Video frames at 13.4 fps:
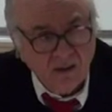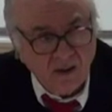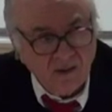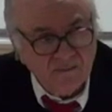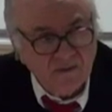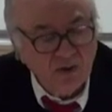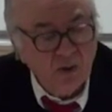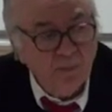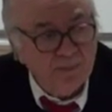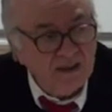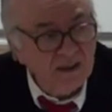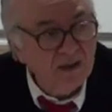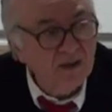of the
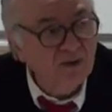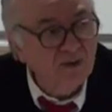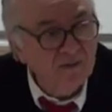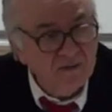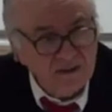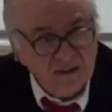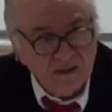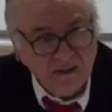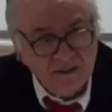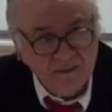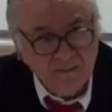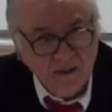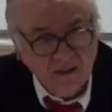European
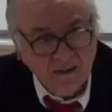universalism.